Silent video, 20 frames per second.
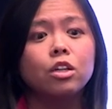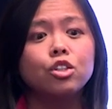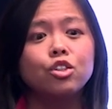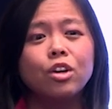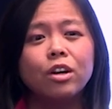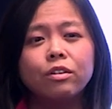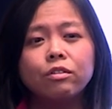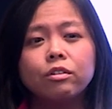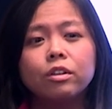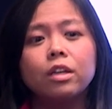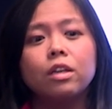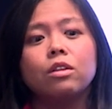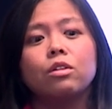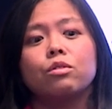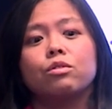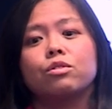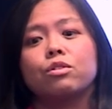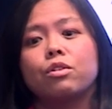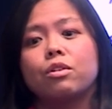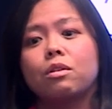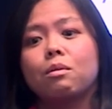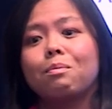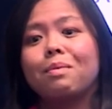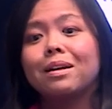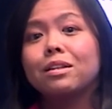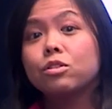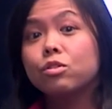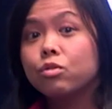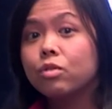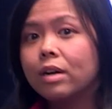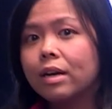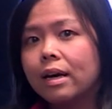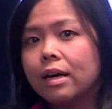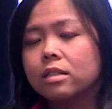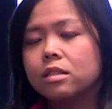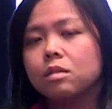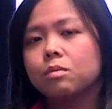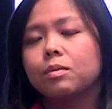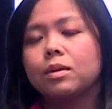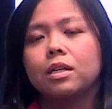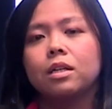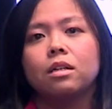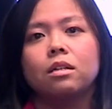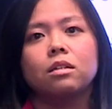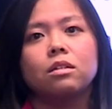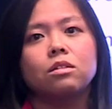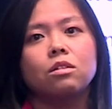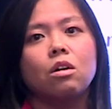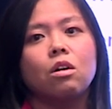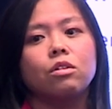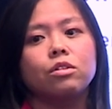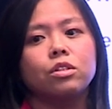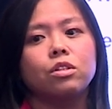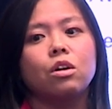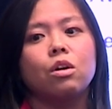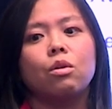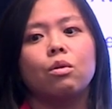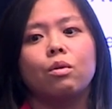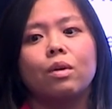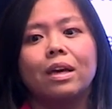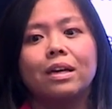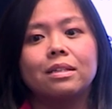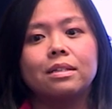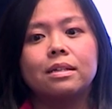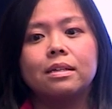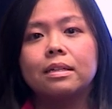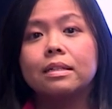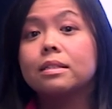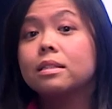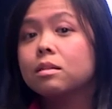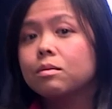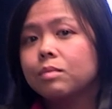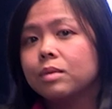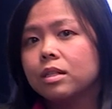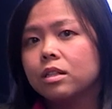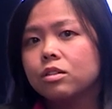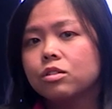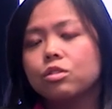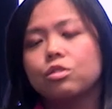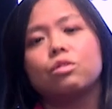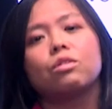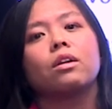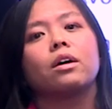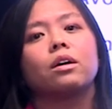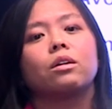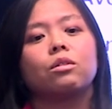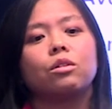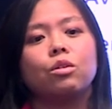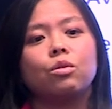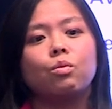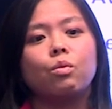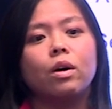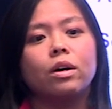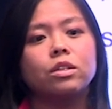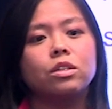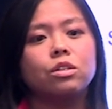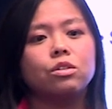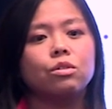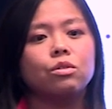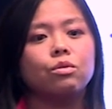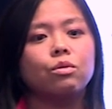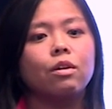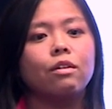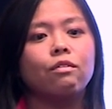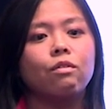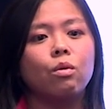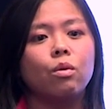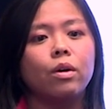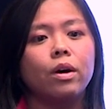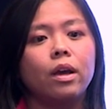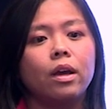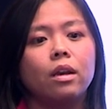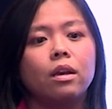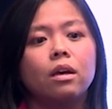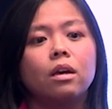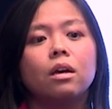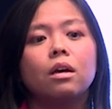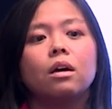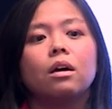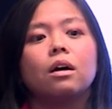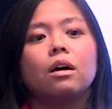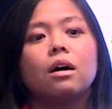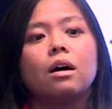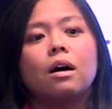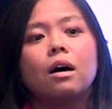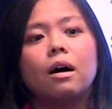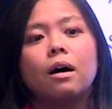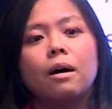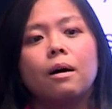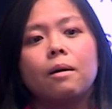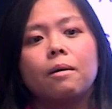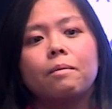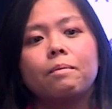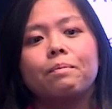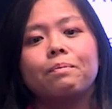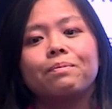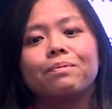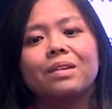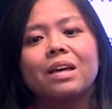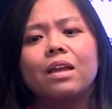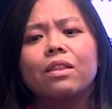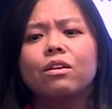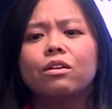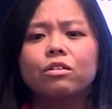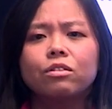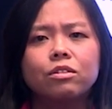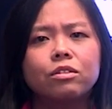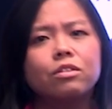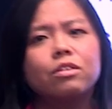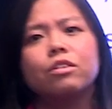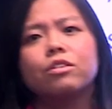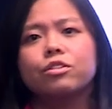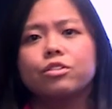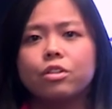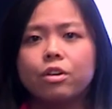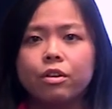generally those are the benzodiazepines, also antihistamines you'd like you'd want to avoid, um, and there's there's